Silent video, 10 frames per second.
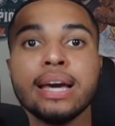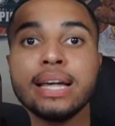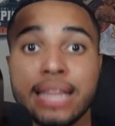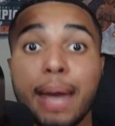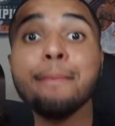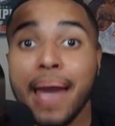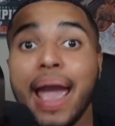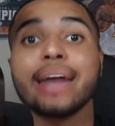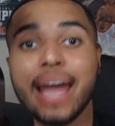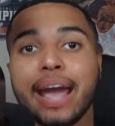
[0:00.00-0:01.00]
they
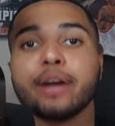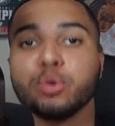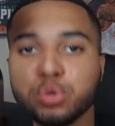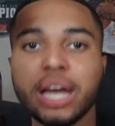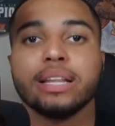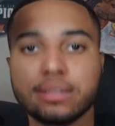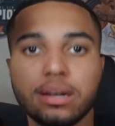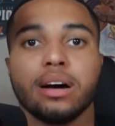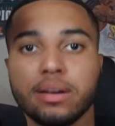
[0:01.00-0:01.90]
manhandle Jalen Hunt.